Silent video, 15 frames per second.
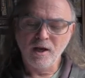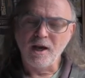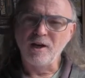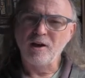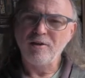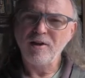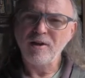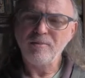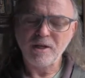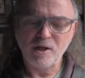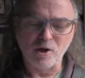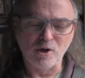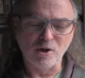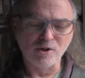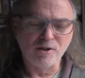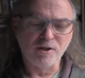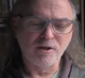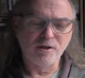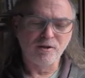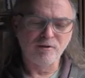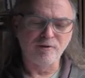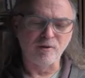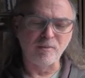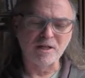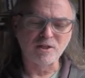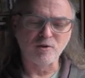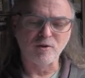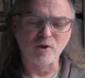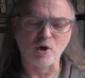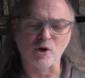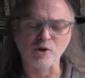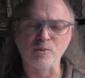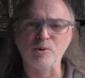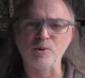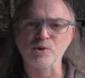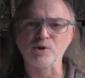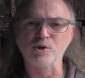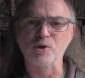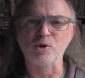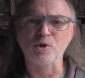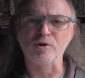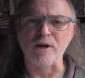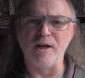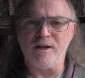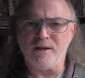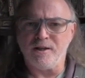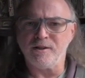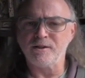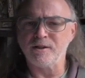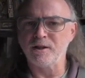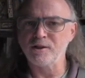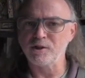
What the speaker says: And I think because for much of the Gospel stories,